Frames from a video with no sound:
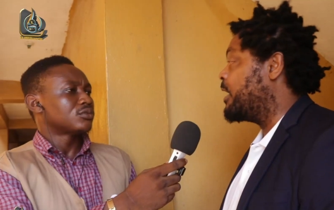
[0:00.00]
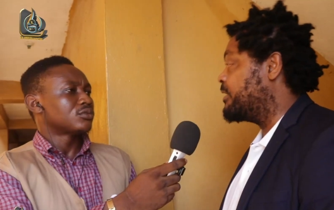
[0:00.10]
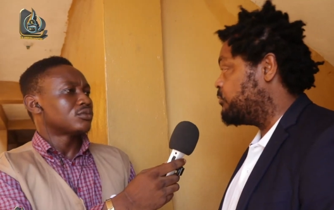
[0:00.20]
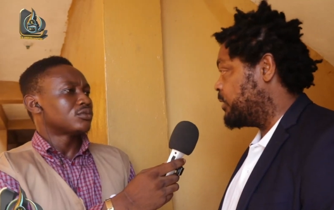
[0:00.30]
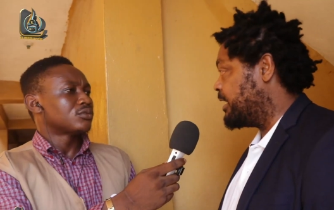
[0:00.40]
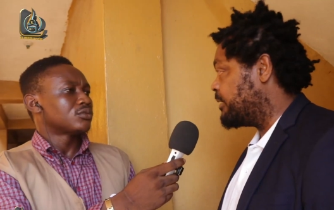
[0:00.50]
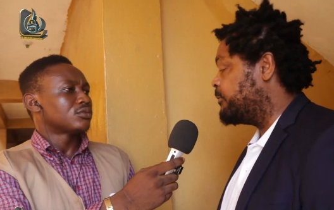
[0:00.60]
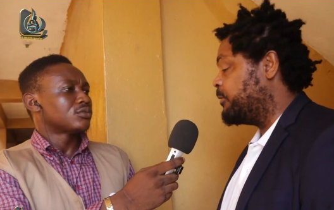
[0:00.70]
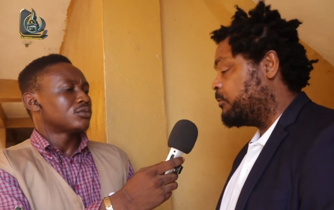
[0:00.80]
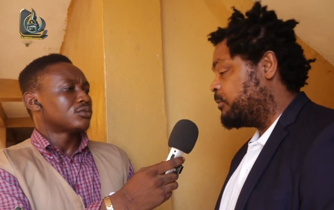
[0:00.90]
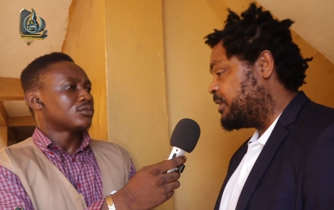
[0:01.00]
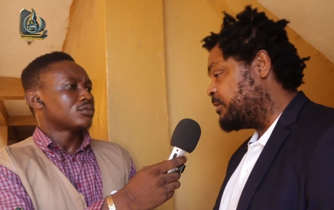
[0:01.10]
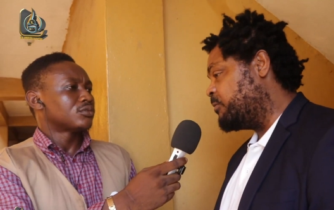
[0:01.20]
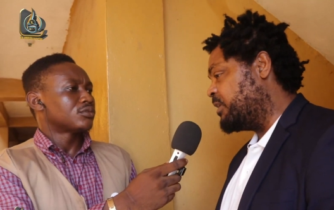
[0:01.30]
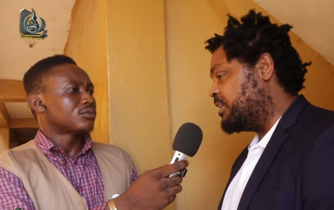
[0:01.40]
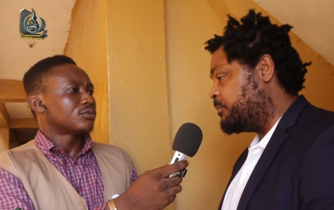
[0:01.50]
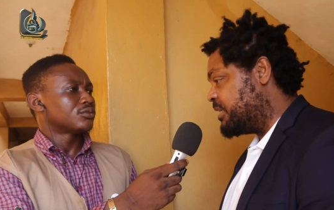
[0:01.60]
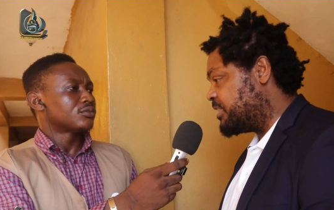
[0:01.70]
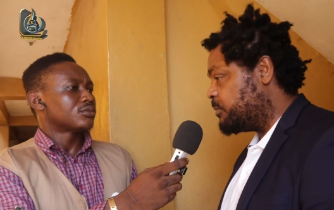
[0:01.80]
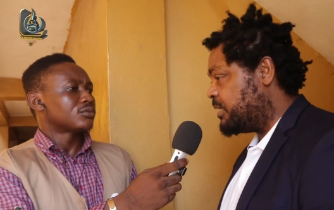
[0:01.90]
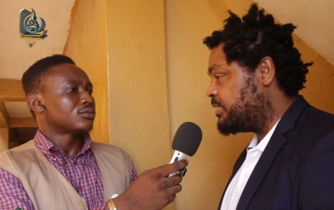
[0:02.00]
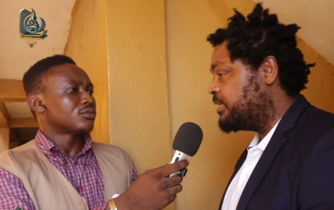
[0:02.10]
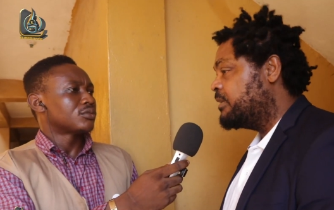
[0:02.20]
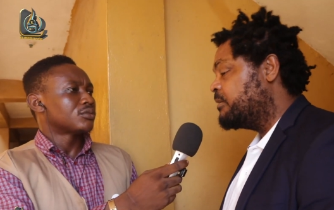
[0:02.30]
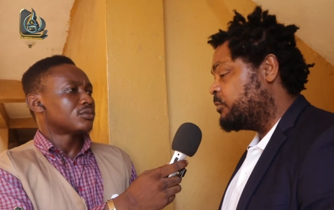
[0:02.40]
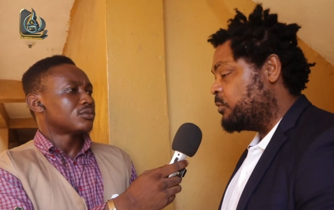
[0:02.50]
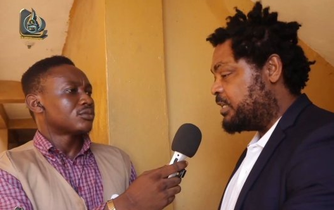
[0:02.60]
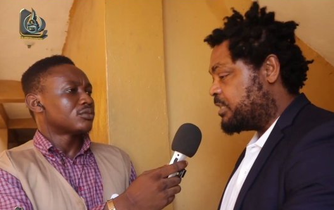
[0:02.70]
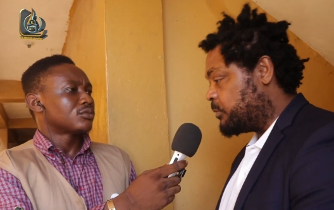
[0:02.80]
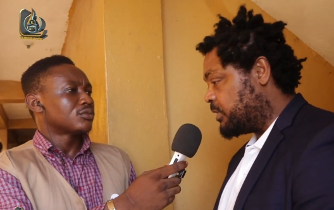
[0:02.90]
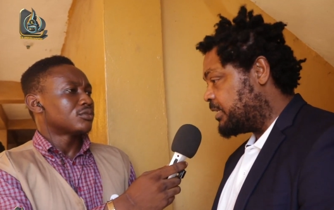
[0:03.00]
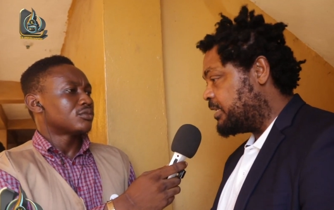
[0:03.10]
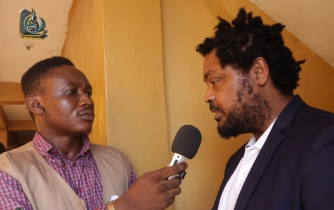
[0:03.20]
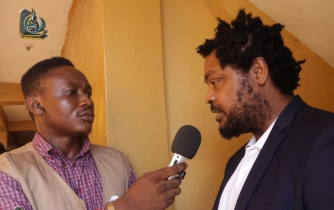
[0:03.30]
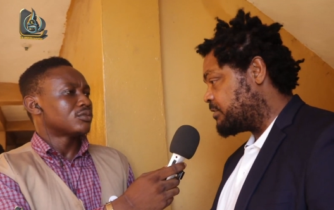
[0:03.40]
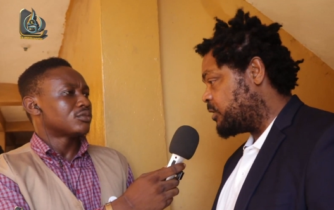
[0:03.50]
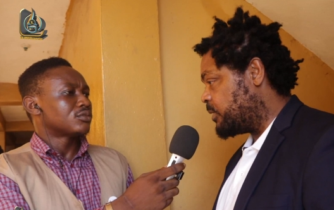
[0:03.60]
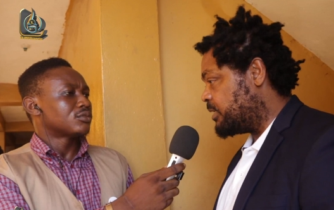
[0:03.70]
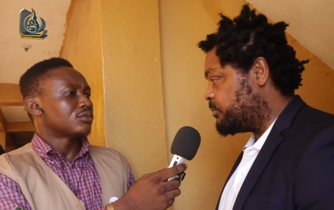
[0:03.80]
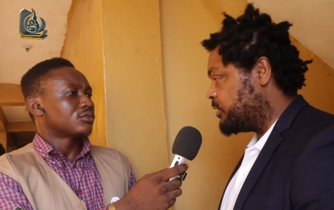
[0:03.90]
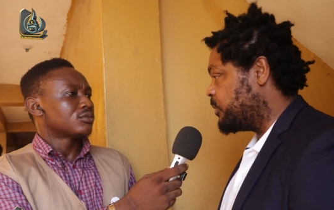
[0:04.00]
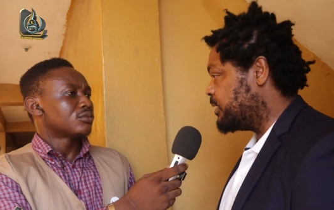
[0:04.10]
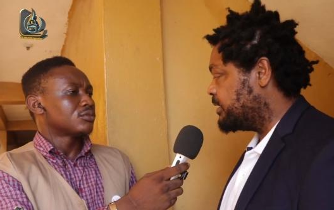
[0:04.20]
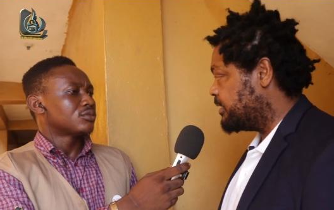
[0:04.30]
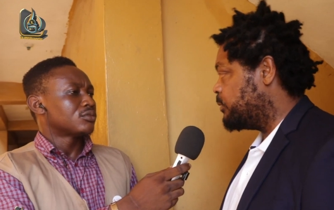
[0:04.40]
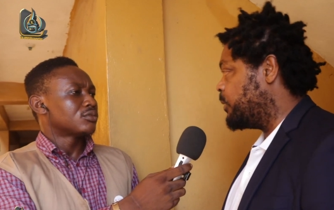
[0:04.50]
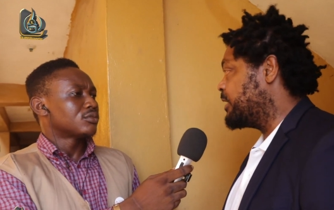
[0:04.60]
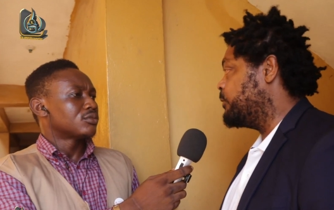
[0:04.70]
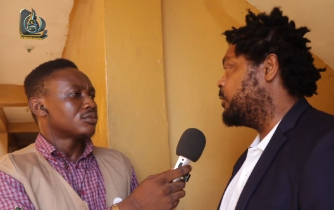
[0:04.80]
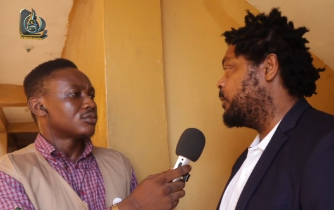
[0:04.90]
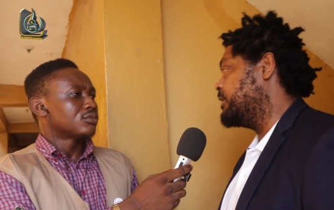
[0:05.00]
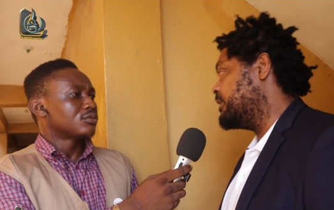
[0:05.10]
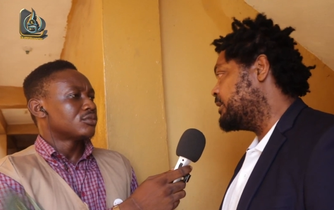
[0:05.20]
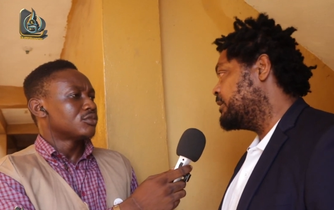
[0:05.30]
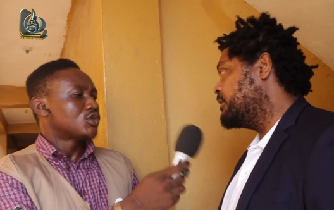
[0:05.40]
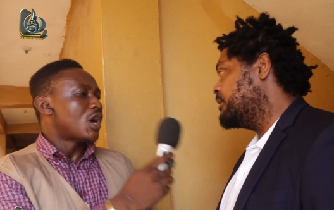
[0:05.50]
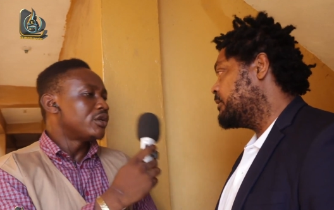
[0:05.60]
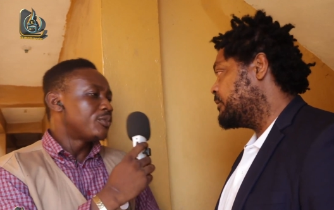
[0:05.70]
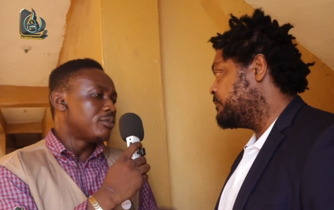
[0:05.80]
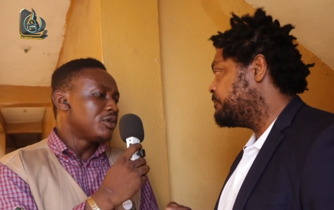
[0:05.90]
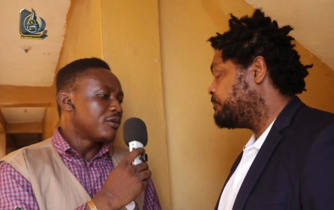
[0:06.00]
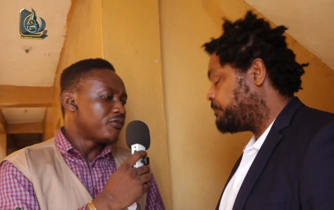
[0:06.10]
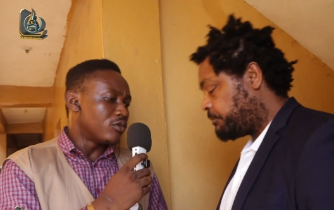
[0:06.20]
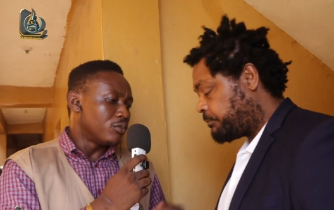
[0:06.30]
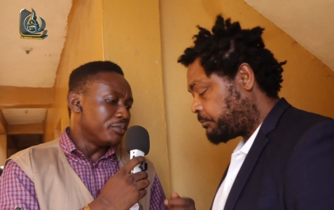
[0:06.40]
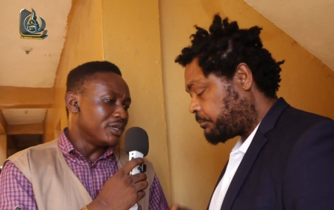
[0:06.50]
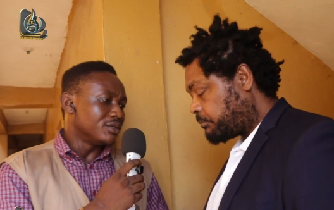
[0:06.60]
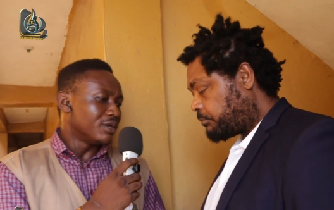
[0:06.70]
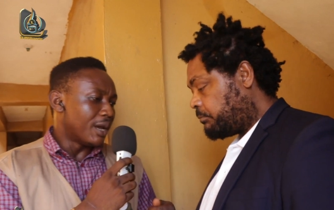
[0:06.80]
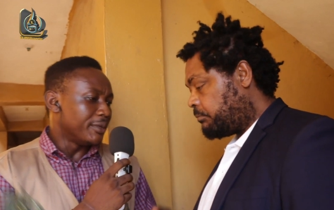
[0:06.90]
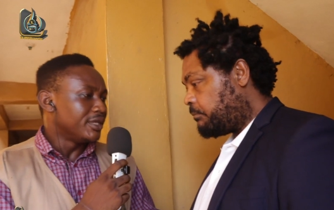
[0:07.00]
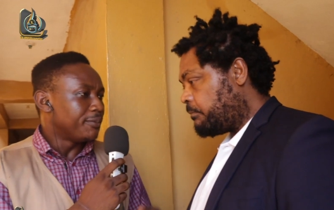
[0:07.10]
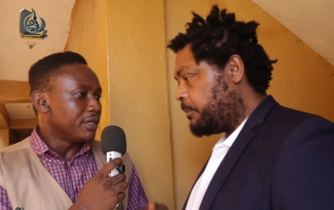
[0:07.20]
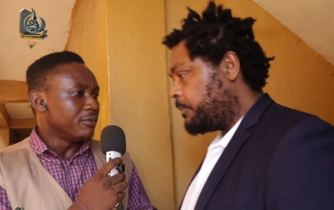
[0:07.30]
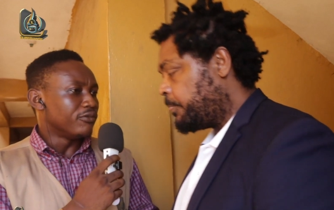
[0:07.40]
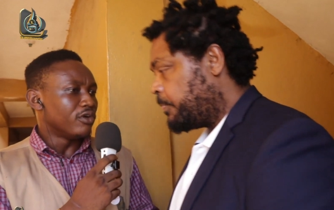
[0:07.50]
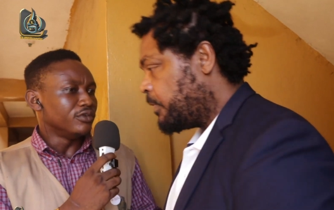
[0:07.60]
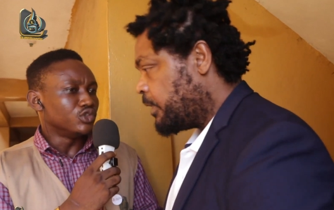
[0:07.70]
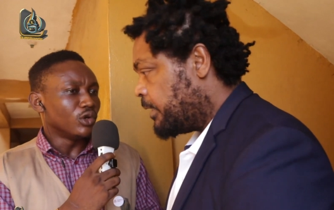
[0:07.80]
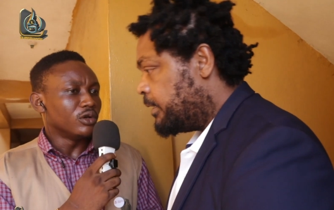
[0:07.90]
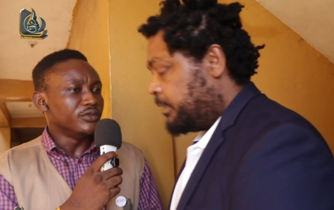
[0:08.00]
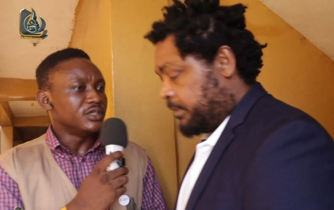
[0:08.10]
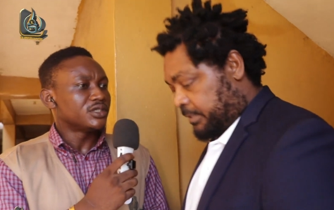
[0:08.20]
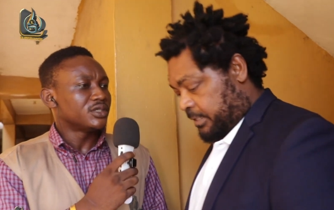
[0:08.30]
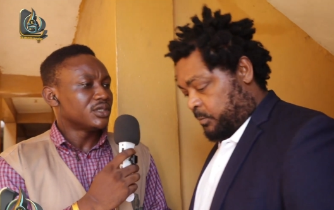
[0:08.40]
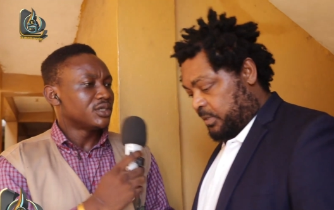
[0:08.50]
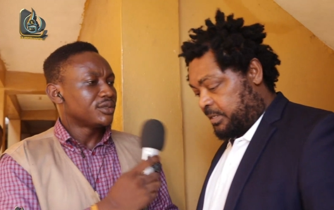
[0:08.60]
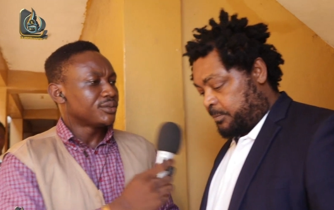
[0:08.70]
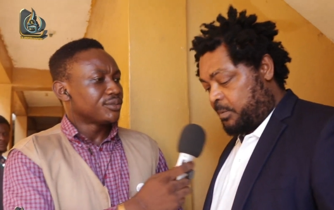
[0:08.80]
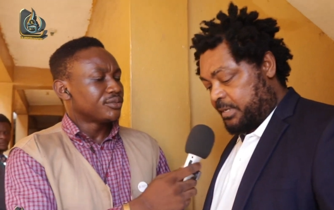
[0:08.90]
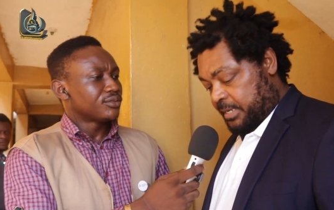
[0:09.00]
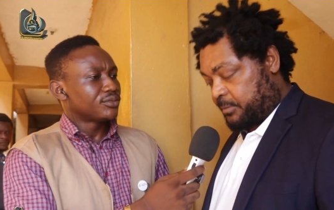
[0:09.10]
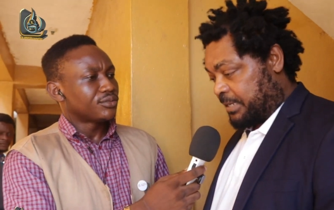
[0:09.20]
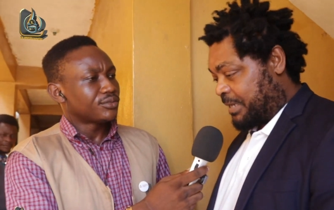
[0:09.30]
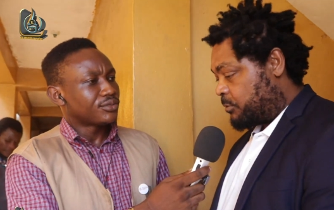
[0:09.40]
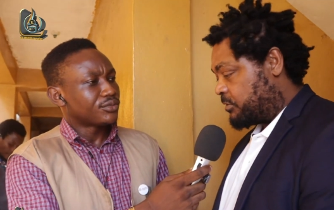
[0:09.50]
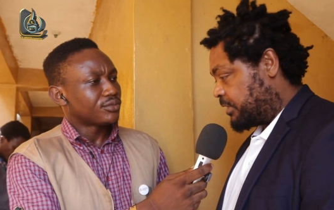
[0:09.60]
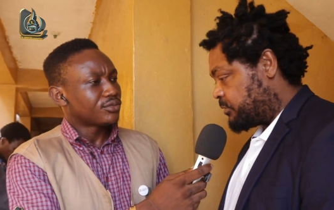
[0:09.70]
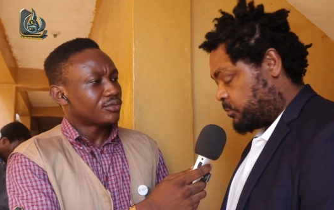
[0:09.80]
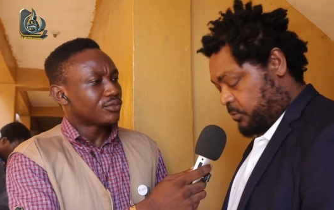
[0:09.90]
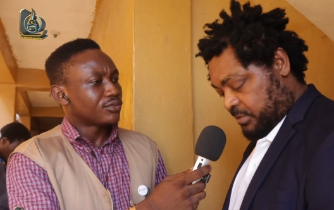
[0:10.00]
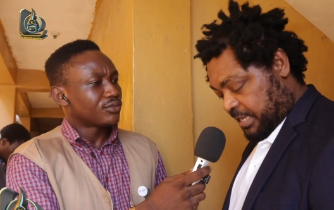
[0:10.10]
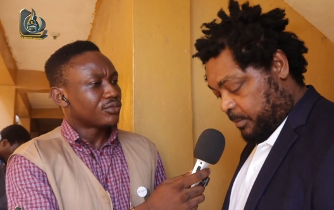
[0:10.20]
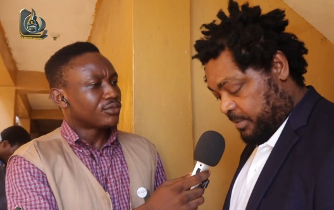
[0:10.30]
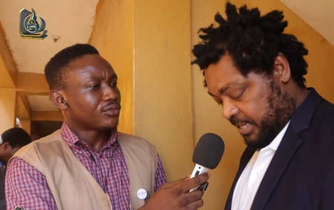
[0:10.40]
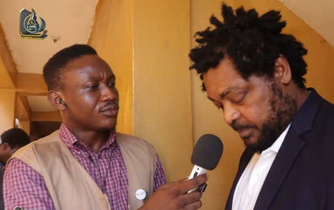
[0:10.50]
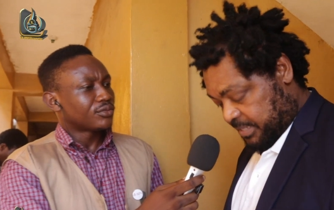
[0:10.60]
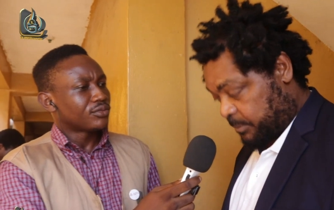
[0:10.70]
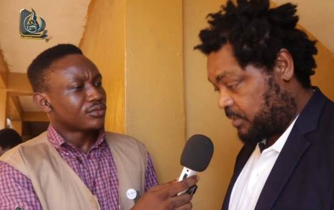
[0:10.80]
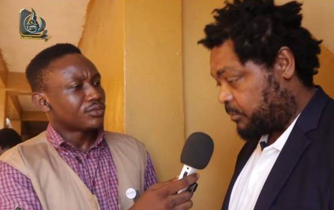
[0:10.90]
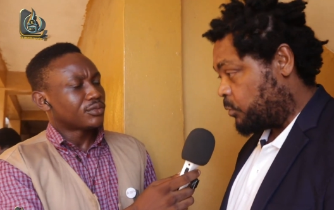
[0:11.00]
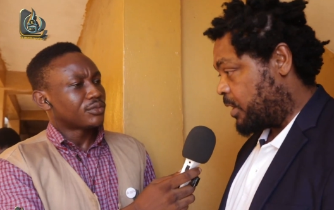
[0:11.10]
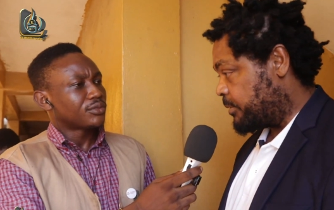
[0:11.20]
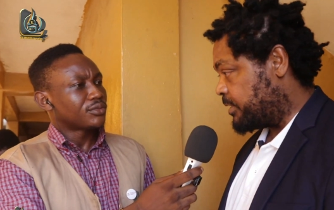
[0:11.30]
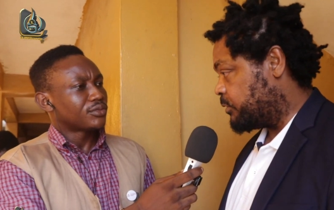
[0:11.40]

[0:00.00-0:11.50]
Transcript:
Speaker 1: we agree together. We, we, we debate, debate, pull this, put down this, scratch that one day, put that one day, and we agree on the one day.
Speaker 2: So how the public go for be, I mean, deeply involved into all of this?
Speaker 1: Yes, well, the public now, now we don't start so. We don't start the public engagement now. We go for go around